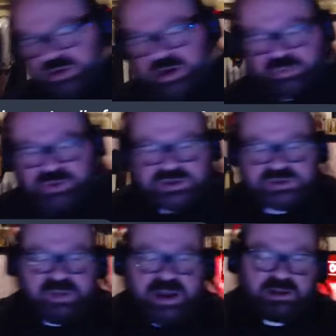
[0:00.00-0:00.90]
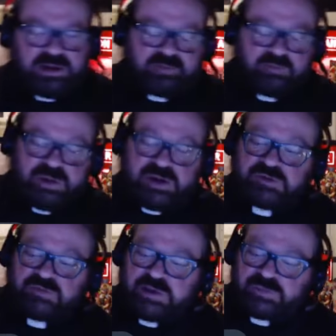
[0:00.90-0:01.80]
to try and put a smile on
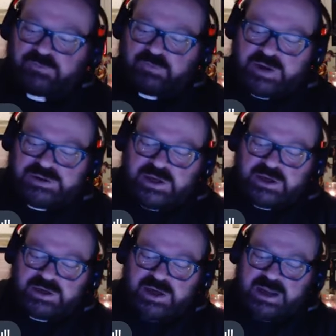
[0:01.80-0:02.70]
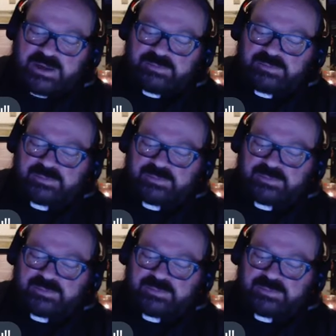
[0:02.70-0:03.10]
everybody's face before I say goodnight.